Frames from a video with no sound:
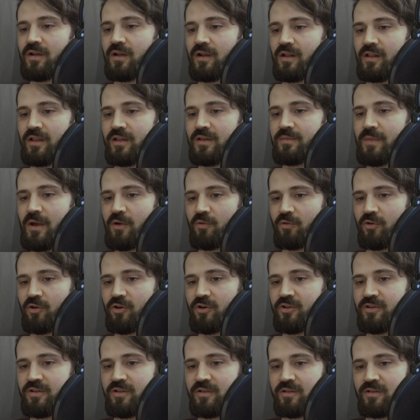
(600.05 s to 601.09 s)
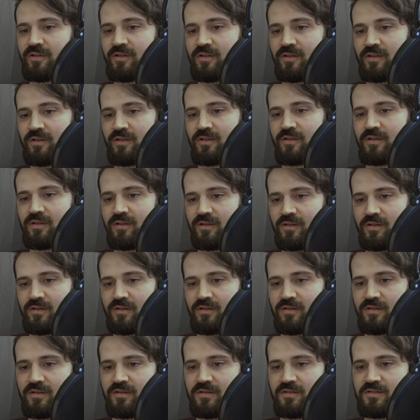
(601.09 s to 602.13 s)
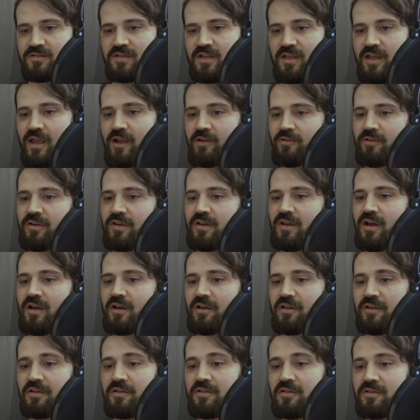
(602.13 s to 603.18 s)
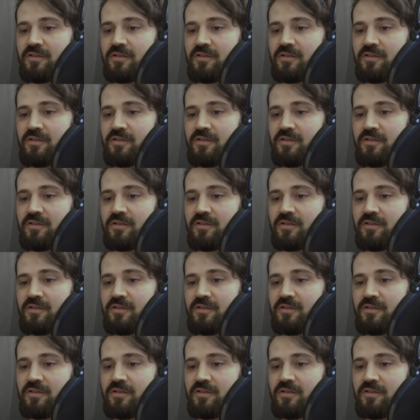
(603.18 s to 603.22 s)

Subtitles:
Cleaned him out good. De Guerin nodded,